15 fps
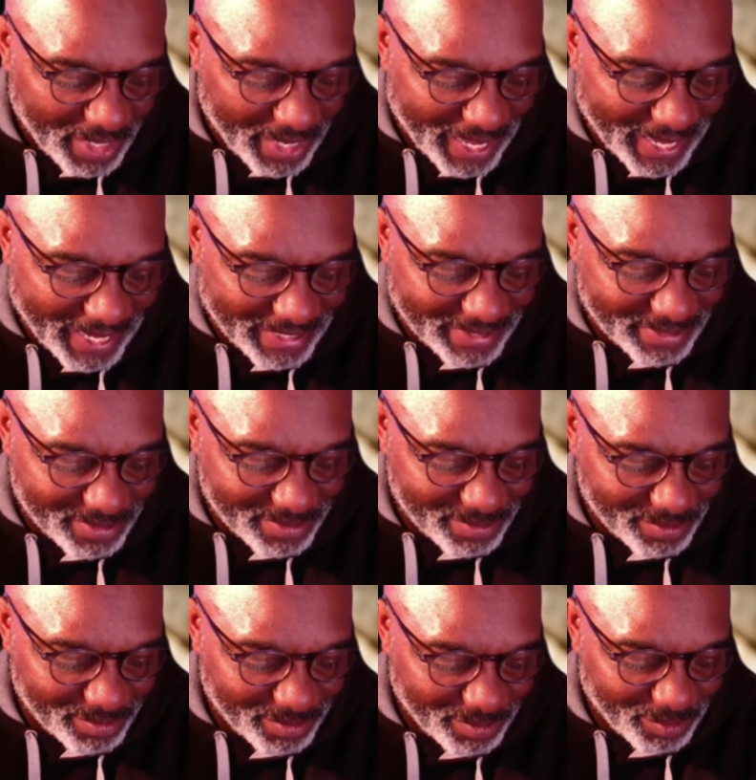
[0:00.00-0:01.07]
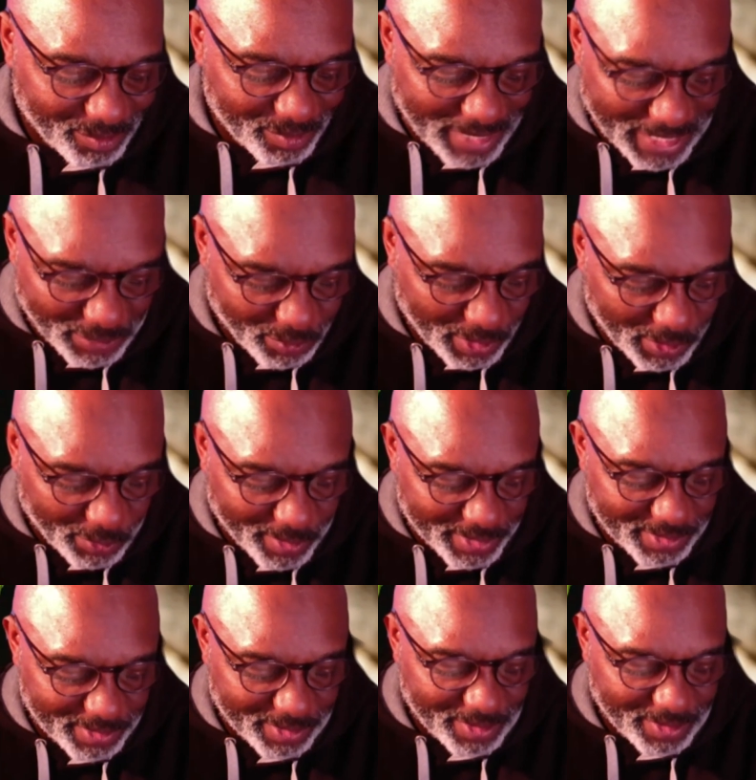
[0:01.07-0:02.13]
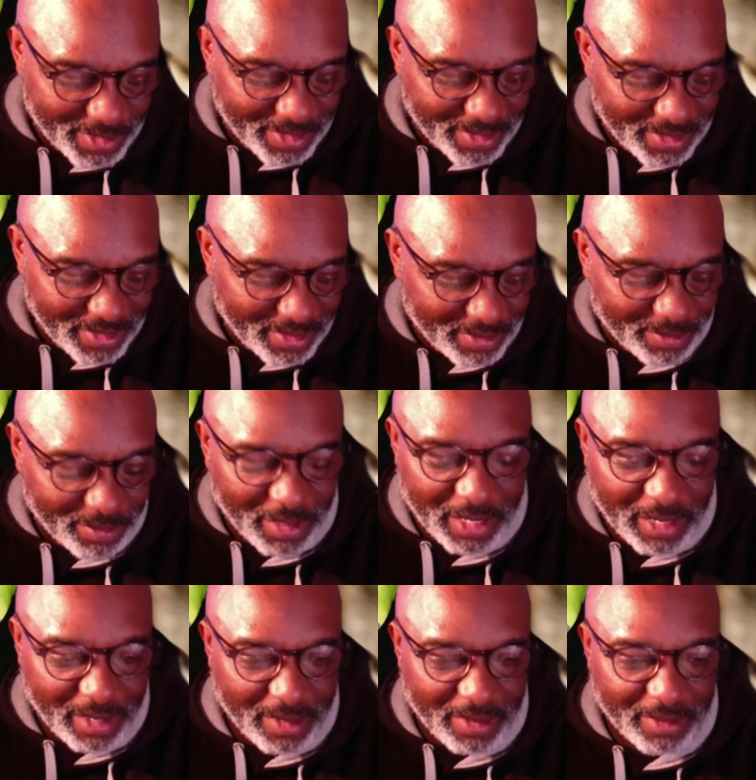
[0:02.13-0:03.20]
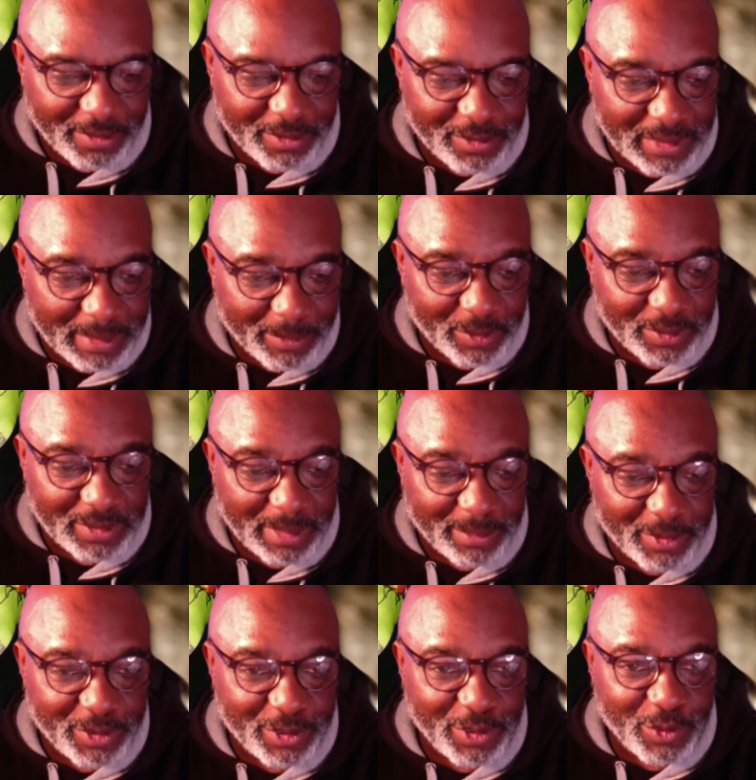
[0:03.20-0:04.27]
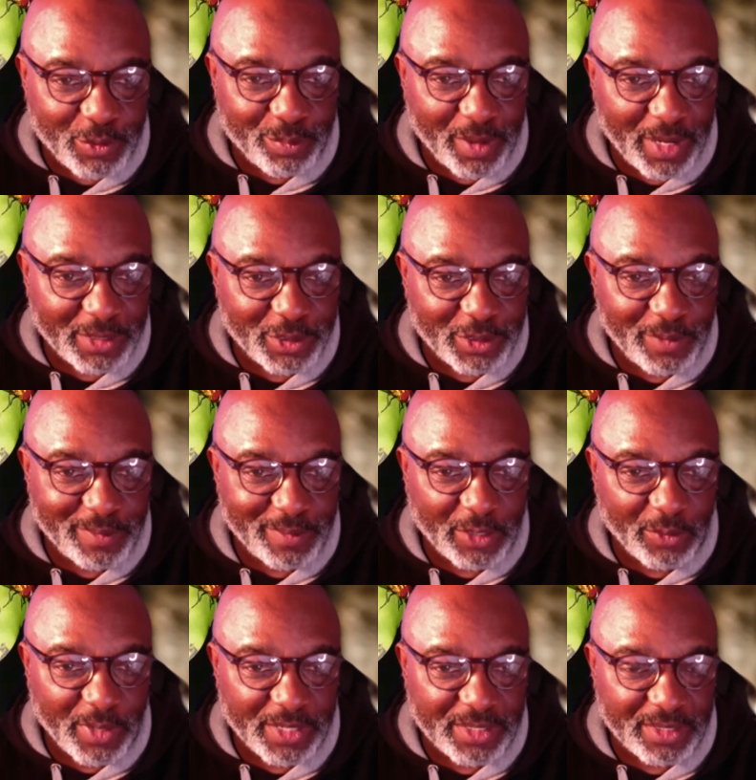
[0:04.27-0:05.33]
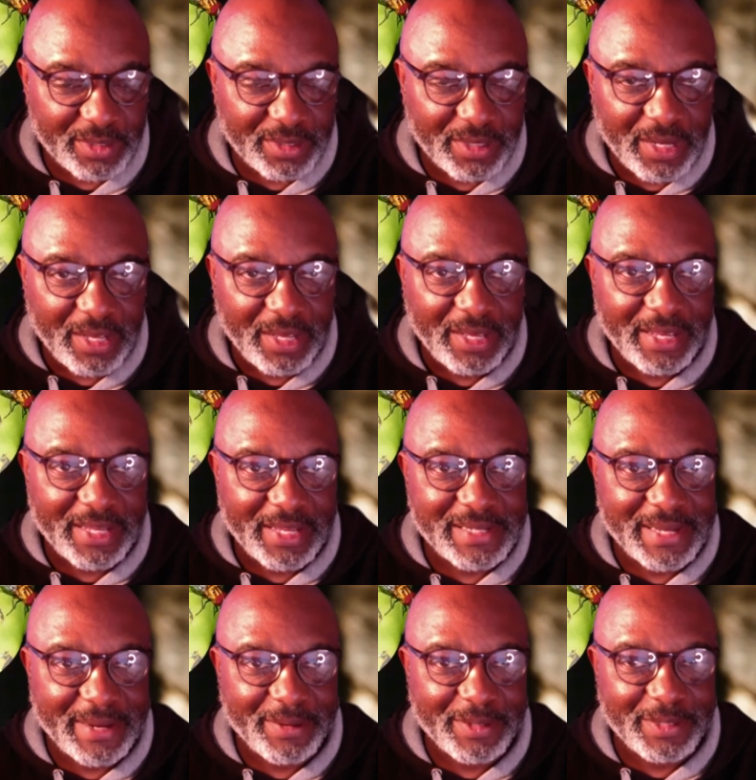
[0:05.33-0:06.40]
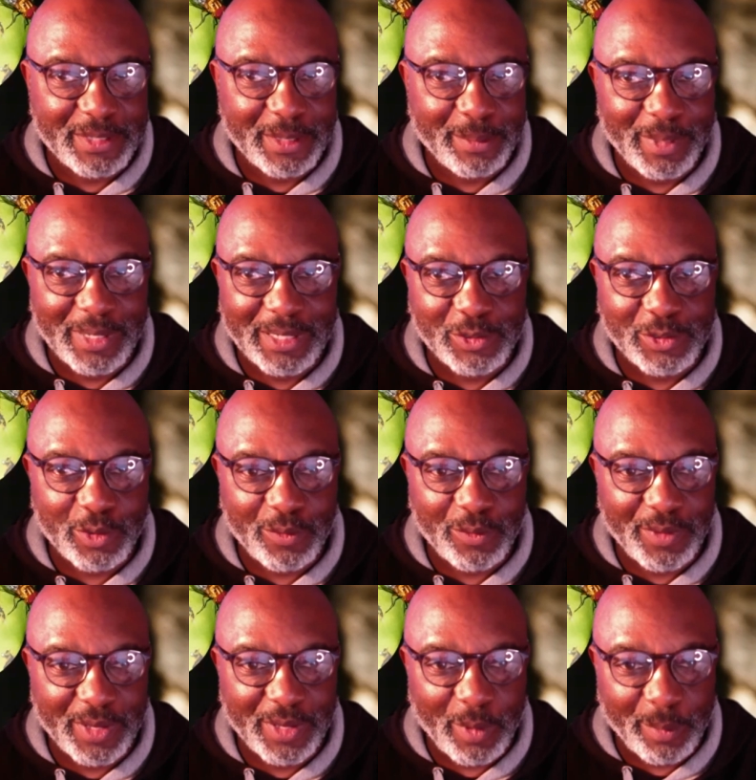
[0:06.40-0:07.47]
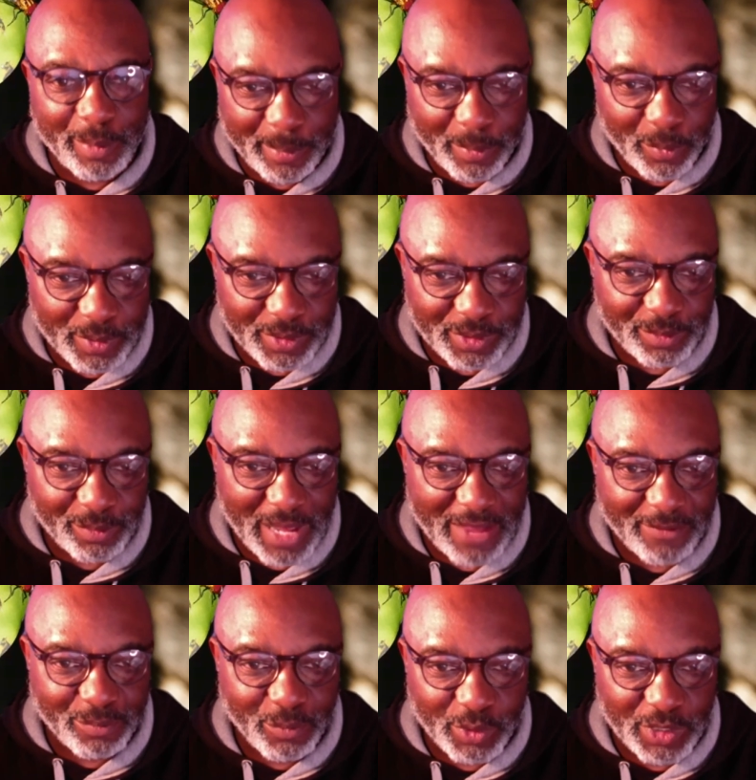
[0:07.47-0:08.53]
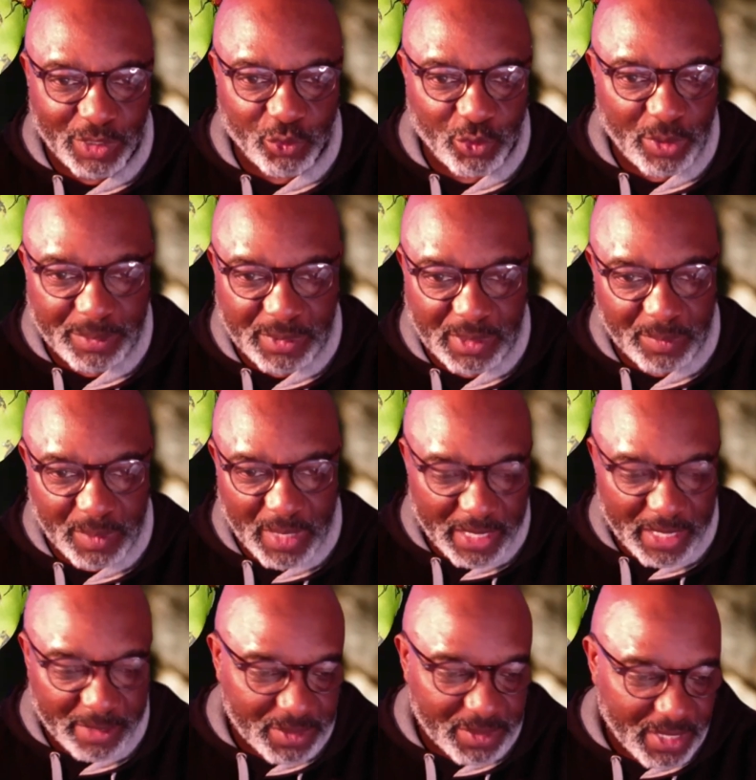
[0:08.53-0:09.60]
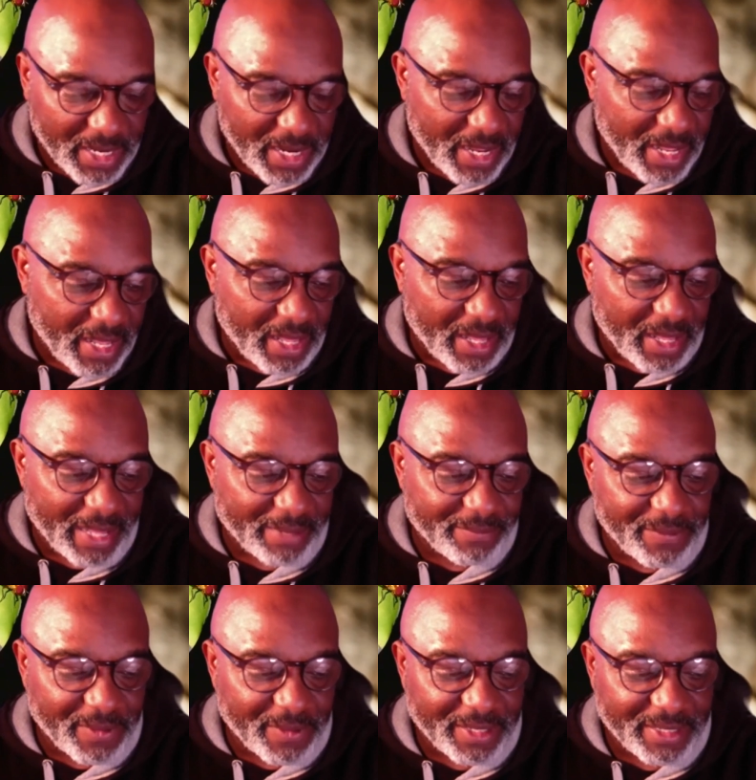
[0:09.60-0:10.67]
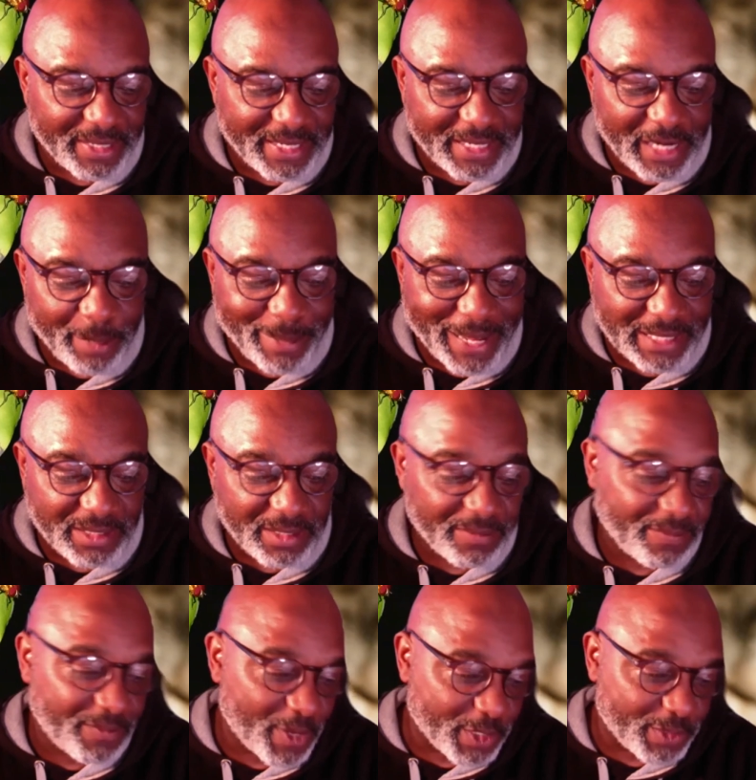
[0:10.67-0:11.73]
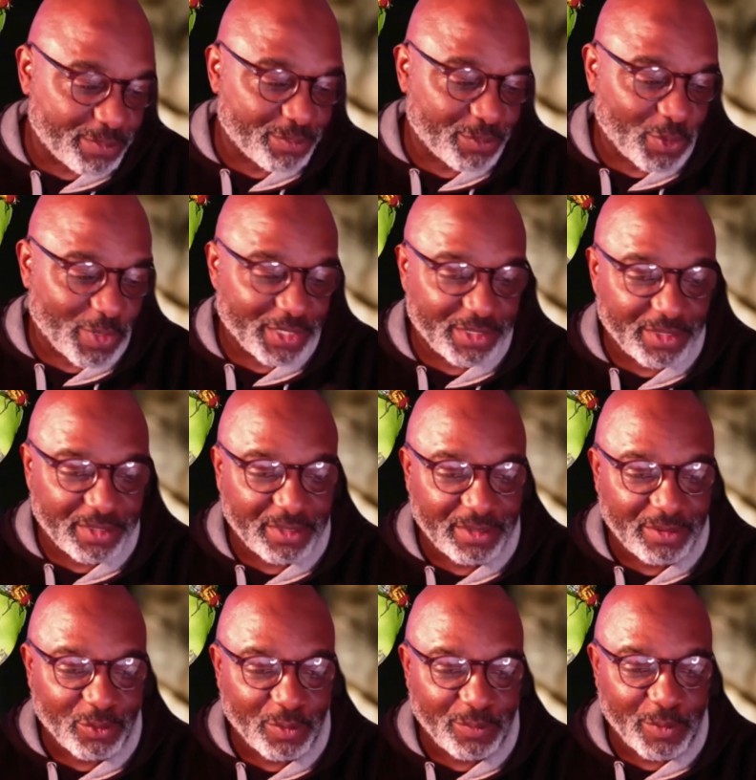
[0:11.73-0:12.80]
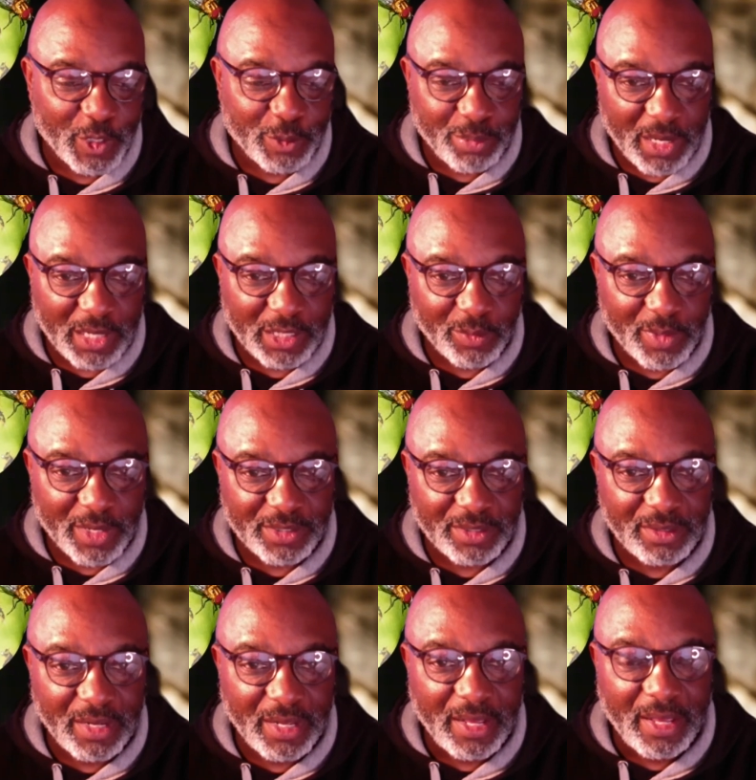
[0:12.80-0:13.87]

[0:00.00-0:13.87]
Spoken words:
And that's one question. Number two, part two of that question, is there a similar sort of thing where people want to have more descriptive names? And thirdly, going back to the first question, or first part of the question,